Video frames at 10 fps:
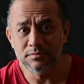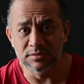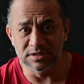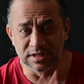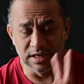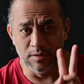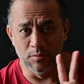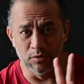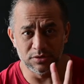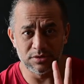the second
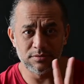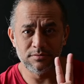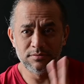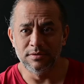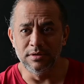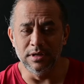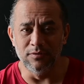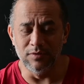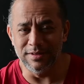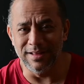most
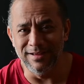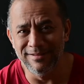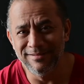lovely thing.